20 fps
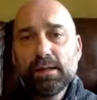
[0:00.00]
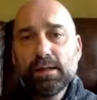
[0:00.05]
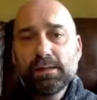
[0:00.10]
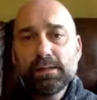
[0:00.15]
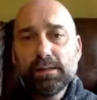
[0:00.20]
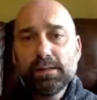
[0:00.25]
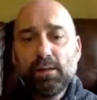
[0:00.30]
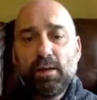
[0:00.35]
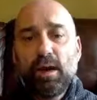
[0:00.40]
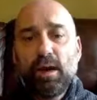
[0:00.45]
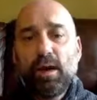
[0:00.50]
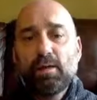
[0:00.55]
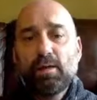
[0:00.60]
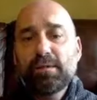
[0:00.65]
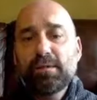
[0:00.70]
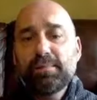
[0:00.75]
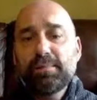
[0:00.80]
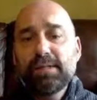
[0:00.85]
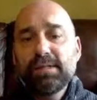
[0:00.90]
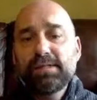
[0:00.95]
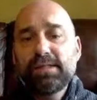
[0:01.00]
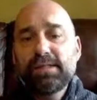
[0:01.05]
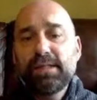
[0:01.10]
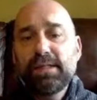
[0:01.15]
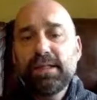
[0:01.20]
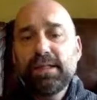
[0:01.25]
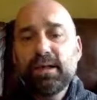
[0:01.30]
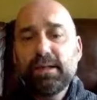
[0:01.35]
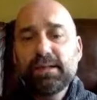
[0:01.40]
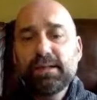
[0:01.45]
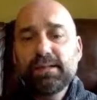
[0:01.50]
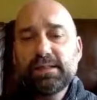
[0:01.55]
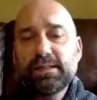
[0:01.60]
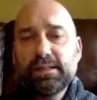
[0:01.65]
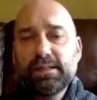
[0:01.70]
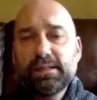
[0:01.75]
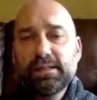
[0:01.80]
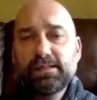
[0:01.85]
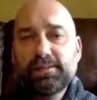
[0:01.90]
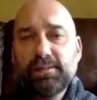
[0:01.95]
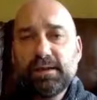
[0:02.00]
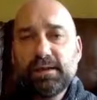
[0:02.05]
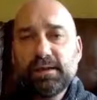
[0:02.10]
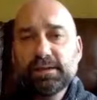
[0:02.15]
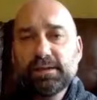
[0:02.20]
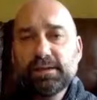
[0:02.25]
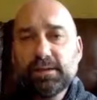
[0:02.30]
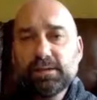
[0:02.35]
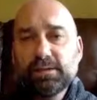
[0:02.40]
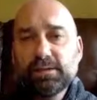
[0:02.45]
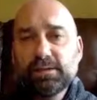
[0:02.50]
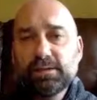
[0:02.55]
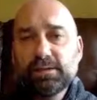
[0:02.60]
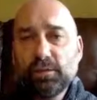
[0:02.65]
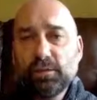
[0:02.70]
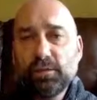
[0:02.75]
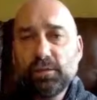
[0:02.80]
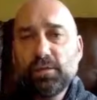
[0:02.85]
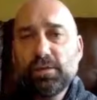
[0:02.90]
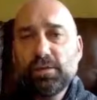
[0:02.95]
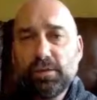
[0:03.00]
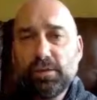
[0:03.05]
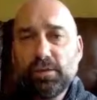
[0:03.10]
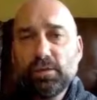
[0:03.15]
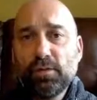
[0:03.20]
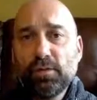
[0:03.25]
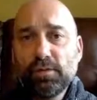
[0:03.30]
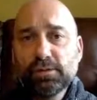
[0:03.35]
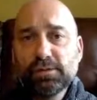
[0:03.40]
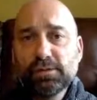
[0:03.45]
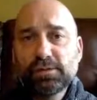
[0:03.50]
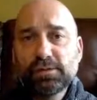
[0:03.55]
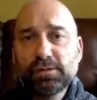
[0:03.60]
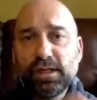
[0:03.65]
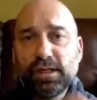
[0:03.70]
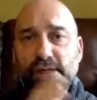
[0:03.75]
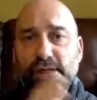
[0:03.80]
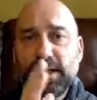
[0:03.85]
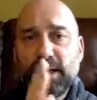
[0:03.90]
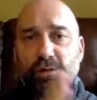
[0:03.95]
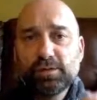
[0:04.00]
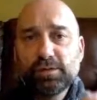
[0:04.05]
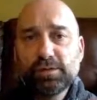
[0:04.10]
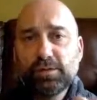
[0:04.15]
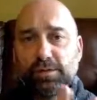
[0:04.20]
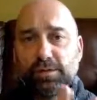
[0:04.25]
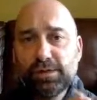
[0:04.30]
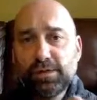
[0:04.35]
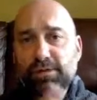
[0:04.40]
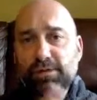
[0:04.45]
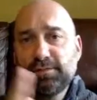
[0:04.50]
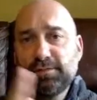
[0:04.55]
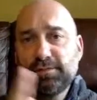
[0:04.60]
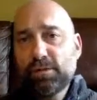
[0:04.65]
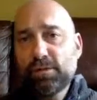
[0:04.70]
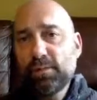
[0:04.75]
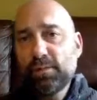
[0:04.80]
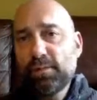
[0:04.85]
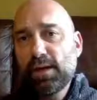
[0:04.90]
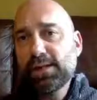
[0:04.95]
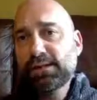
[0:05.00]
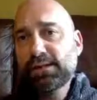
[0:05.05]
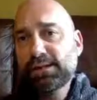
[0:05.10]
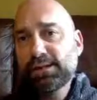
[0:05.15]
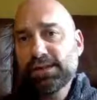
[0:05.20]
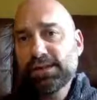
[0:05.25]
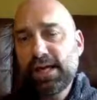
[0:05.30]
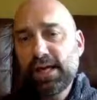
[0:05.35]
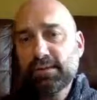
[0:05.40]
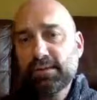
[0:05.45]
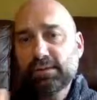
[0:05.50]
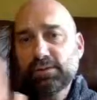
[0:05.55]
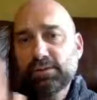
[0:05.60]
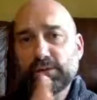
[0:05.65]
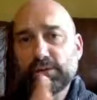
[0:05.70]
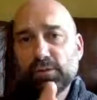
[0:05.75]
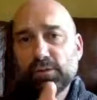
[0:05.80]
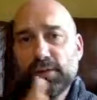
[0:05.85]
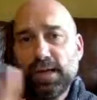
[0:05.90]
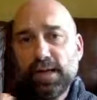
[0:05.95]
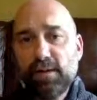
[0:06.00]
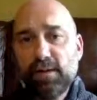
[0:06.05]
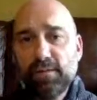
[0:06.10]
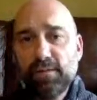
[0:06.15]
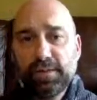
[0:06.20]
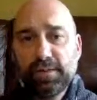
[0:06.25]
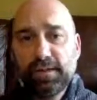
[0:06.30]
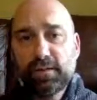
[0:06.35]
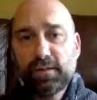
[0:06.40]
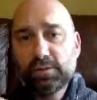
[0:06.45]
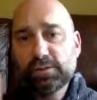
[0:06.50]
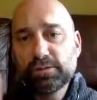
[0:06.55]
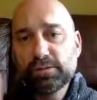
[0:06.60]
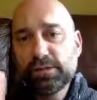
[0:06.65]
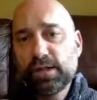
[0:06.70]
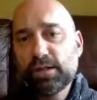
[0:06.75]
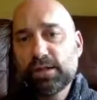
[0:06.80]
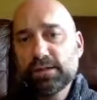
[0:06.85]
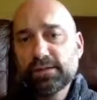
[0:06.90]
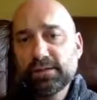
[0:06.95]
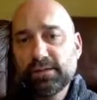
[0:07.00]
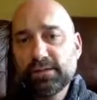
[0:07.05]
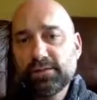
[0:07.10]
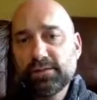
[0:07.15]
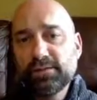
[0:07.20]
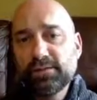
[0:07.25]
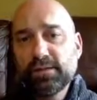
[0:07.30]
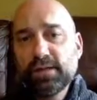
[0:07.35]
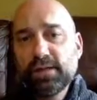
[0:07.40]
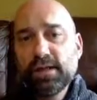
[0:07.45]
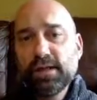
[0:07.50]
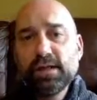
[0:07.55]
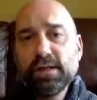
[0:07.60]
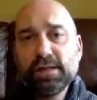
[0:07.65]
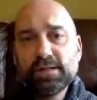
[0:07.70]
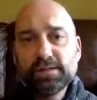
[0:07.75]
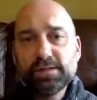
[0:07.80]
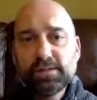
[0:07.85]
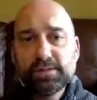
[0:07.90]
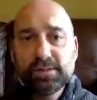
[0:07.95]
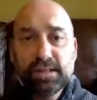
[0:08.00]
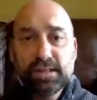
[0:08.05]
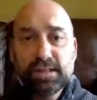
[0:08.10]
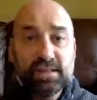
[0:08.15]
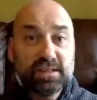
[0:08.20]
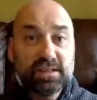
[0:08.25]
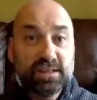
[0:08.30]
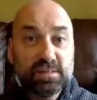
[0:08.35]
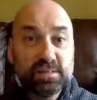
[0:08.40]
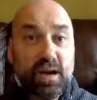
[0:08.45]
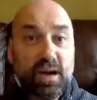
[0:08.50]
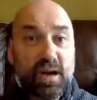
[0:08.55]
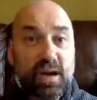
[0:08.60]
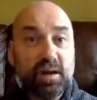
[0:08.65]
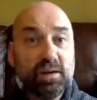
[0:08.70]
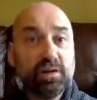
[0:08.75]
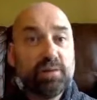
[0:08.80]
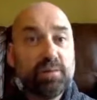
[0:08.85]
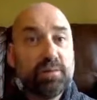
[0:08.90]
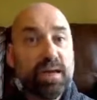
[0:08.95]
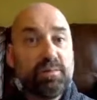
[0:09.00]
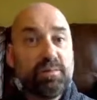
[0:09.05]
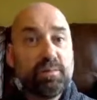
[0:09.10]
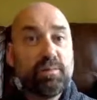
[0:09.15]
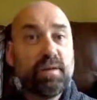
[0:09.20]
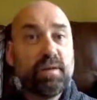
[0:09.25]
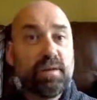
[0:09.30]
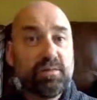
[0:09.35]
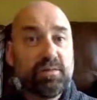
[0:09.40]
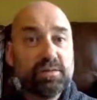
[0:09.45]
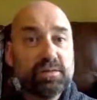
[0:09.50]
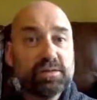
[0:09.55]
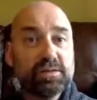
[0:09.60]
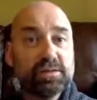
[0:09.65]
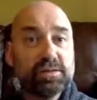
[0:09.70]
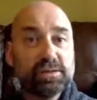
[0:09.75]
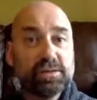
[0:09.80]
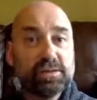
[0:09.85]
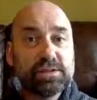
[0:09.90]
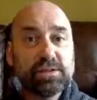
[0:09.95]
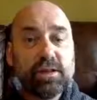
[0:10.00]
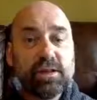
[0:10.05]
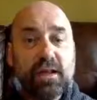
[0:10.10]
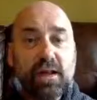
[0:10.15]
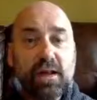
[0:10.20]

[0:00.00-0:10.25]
So REBT identifies those four thoughts and helps you shift your mindset to a healthier alternative. So instead of the demand, we have a preference.